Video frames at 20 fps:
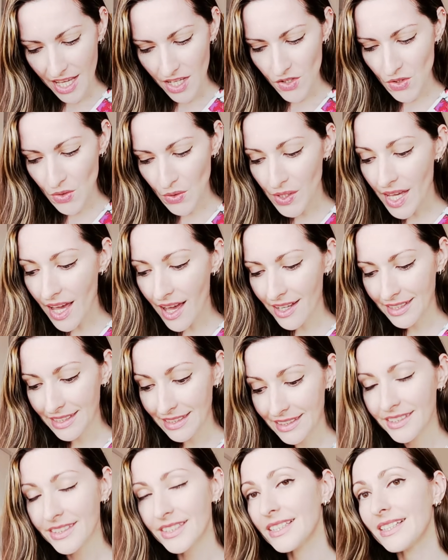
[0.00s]
So, yeah,
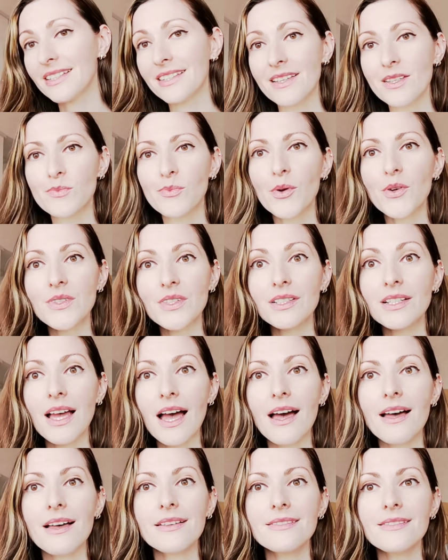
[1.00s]
clearly this person
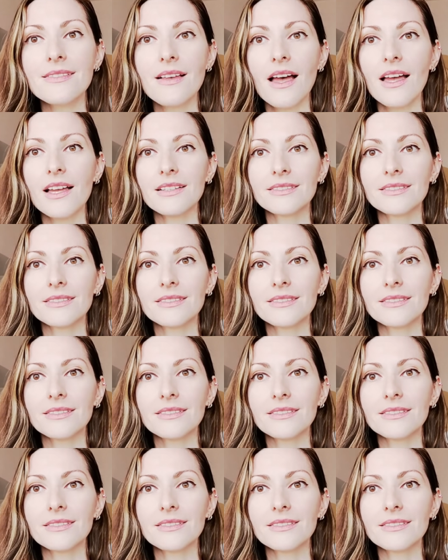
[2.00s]
has